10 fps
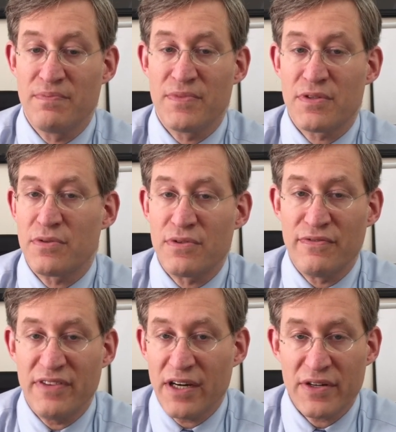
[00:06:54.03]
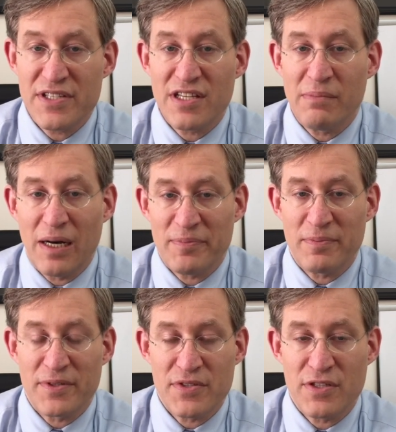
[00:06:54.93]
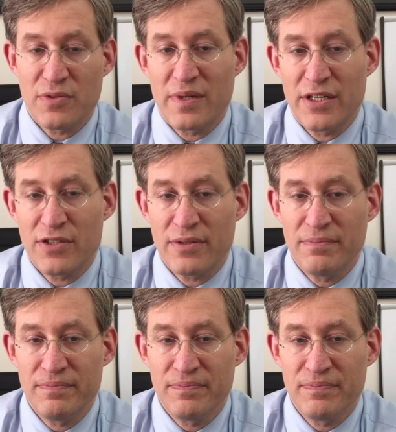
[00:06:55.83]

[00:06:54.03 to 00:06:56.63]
So it's a very suboptimal situation.